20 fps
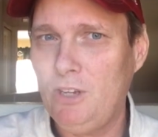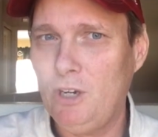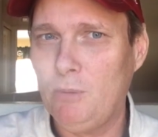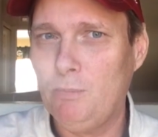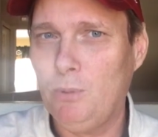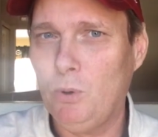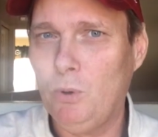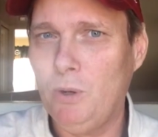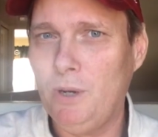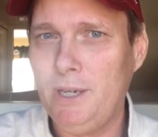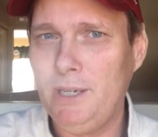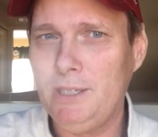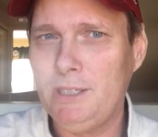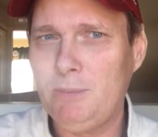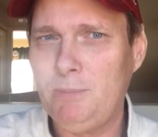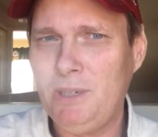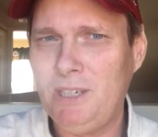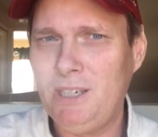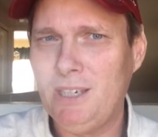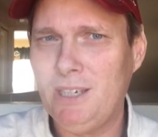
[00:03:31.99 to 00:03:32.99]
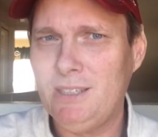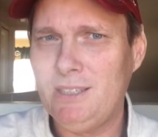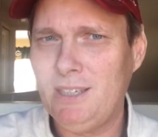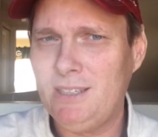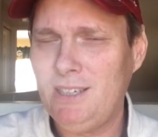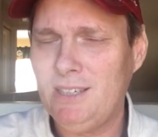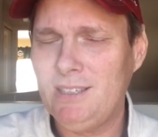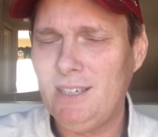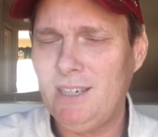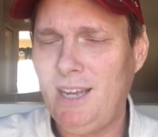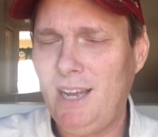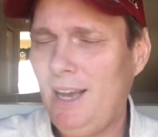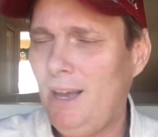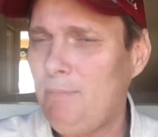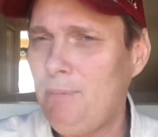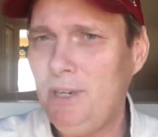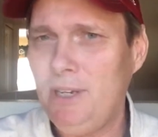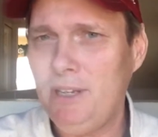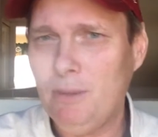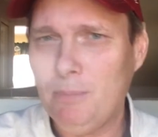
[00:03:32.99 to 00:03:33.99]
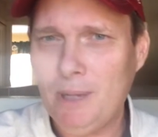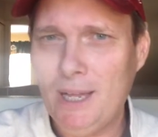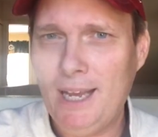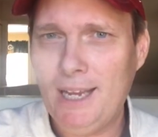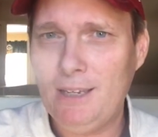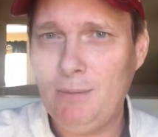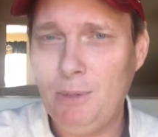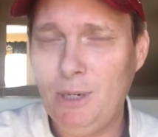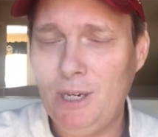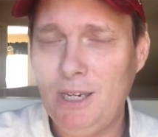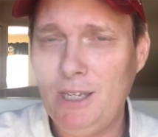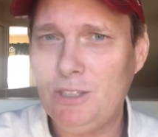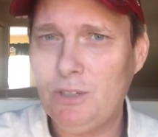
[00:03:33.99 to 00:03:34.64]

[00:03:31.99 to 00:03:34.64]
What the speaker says: boys, because that doesn't happen in the black community.